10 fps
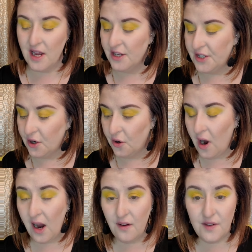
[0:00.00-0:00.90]
So
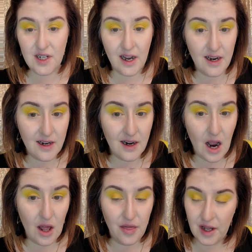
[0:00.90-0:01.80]
I've done
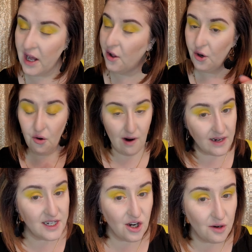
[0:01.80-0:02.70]
the color
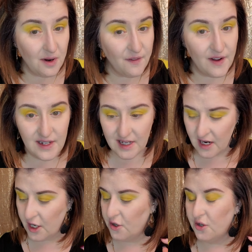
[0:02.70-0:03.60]
correcting on my face that
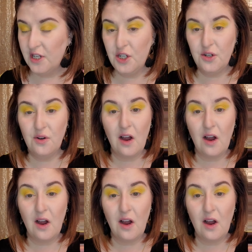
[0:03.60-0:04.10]
I usually do.